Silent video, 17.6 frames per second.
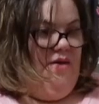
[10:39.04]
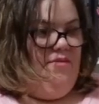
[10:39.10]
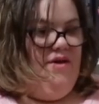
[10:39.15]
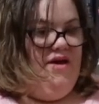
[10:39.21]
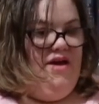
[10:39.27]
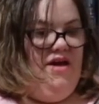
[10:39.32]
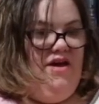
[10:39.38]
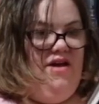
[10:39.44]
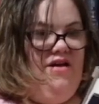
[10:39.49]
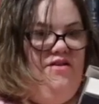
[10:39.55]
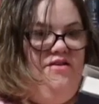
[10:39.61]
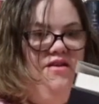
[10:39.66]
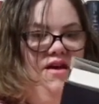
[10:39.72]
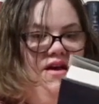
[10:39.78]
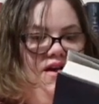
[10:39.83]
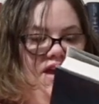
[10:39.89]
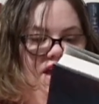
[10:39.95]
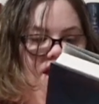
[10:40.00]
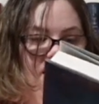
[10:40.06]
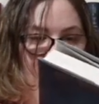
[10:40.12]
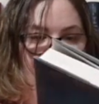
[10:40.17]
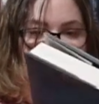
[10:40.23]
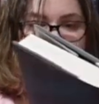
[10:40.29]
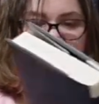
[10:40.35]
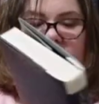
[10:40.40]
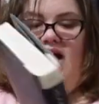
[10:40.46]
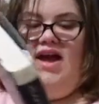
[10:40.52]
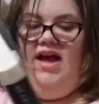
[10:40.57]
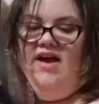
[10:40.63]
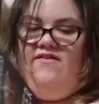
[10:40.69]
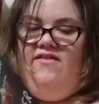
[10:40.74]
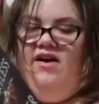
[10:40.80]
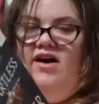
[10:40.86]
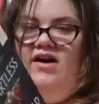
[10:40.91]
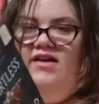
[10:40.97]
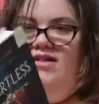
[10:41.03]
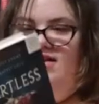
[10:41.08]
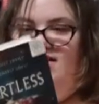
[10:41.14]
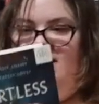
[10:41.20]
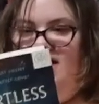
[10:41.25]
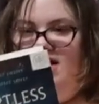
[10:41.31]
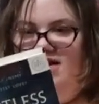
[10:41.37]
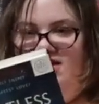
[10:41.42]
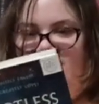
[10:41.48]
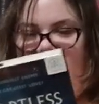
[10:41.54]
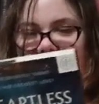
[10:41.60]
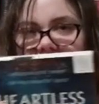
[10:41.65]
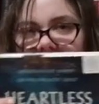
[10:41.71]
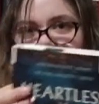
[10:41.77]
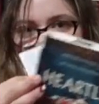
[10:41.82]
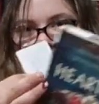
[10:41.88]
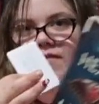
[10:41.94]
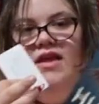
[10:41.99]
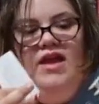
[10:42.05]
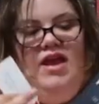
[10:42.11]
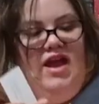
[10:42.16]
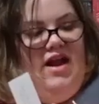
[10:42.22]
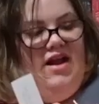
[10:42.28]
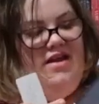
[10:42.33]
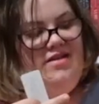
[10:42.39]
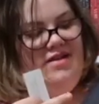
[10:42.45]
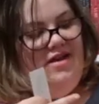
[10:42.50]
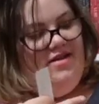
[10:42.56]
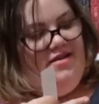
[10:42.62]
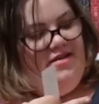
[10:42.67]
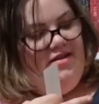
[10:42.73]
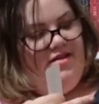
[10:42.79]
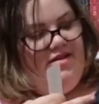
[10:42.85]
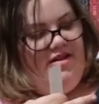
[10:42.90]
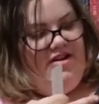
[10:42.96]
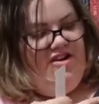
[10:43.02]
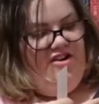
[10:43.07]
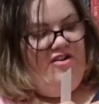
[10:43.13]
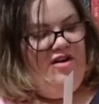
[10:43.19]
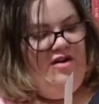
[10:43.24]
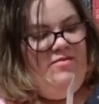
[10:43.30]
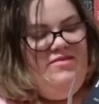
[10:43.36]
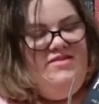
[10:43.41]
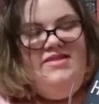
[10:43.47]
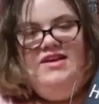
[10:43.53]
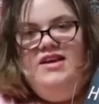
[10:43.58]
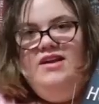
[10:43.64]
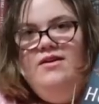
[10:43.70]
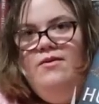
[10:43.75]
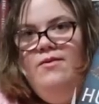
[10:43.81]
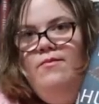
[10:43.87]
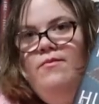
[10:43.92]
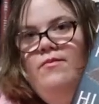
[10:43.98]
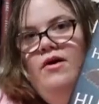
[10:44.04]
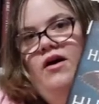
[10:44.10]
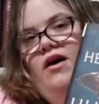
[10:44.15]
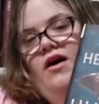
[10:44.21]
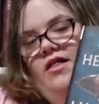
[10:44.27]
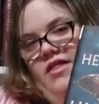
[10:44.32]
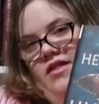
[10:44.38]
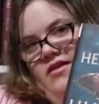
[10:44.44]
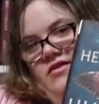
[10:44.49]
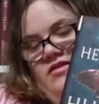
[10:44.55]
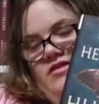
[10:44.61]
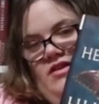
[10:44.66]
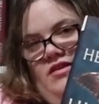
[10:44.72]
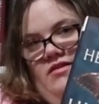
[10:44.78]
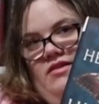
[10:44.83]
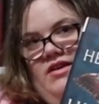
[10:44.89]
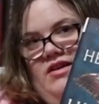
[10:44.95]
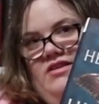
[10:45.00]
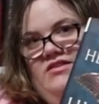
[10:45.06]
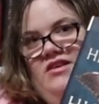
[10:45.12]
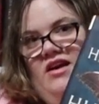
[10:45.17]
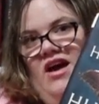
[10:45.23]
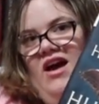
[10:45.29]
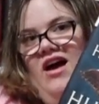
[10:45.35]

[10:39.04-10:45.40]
Because here I have Heartless Hunter, and it says the Crimson Moth series.